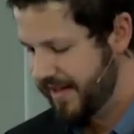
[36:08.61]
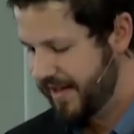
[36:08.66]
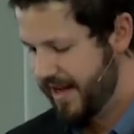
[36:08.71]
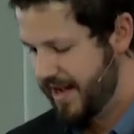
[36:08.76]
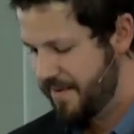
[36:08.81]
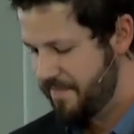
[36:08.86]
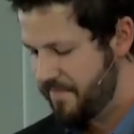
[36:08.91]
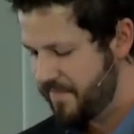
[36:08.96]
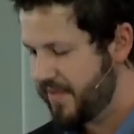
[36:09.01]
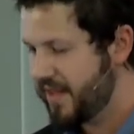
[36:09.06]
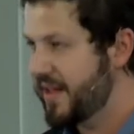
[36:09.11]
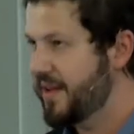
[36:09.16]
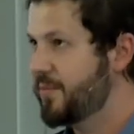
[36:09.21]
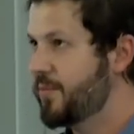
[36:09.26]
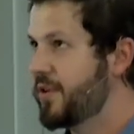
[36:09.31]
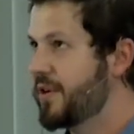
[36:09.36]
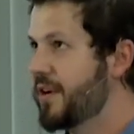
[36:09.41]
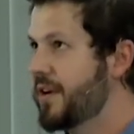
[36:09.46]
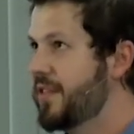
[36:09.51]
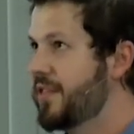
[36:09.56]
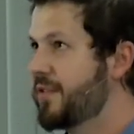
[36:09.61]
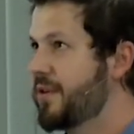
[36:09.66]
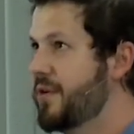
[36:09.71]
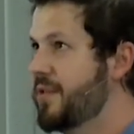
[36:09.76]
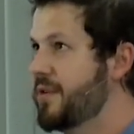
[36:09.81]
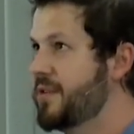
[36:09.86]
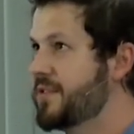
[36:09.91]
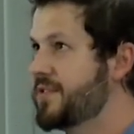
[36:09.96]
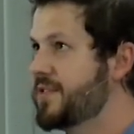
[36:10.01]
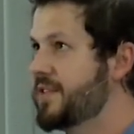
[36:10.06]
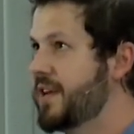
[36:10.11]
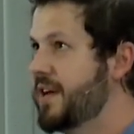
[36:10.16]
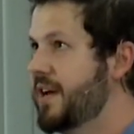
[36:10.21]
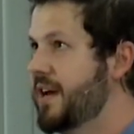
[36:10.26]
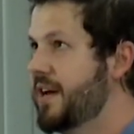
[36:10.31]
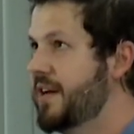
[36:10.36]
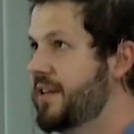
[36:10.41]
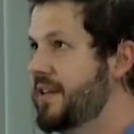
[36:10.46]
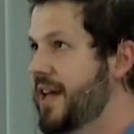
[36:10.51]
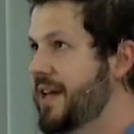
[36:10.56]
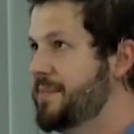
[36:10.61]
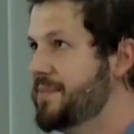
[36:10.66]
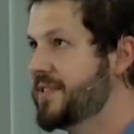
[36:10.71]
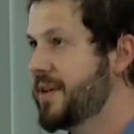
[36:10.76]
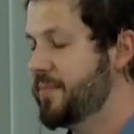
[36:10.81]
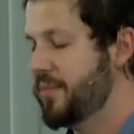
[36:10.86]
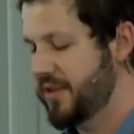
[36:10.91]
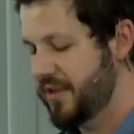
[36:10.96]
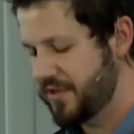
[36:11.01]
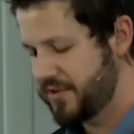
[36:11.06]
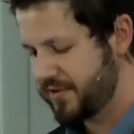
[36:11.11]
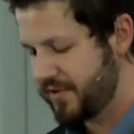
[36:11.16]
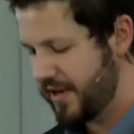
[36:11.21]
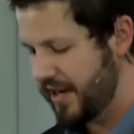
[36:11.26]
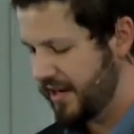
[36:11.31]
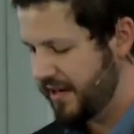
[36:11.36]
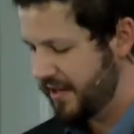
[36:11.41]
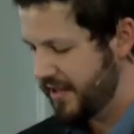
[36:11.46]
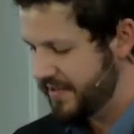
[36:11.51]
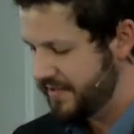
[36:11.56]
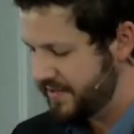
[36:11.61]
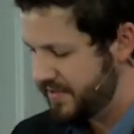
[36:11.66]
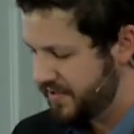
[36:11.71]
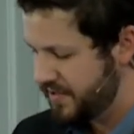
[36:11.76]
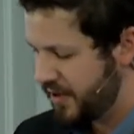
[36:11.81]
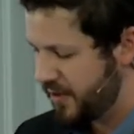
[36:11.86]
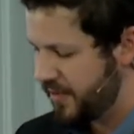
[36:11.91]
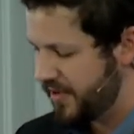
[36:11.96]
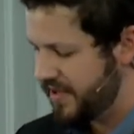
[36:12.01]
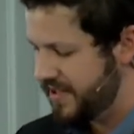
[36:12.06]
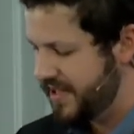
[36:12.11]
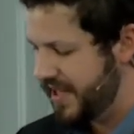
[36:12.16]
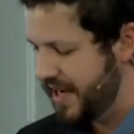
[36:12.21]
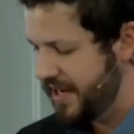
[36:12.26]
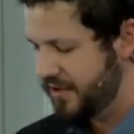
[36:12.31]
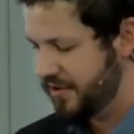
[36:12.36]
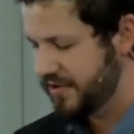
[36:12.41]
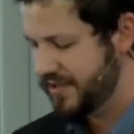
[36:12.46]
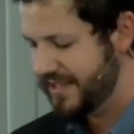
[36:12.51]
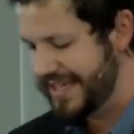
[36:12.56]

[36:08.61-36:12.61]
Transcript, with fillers: Um, and we're going to throw those uh, names up on the screen. Let's start with Daniel.